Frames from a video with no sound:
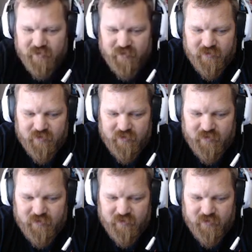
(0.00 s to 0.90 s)

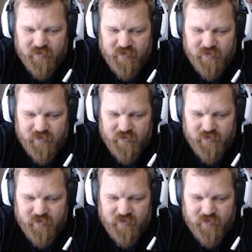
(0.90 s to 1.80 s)

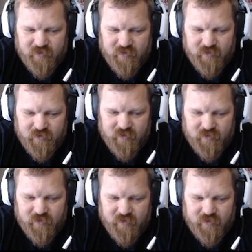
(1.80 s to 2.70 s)

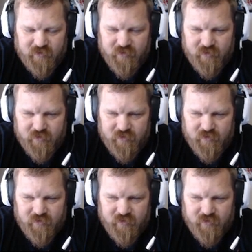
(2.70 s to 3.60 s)

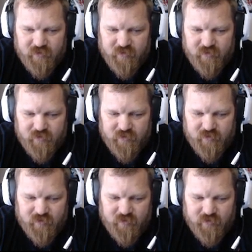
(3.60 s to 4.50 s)

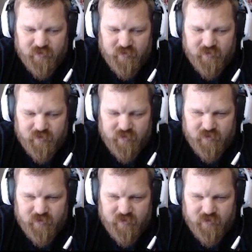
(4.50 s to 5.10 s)
Nobody speaks.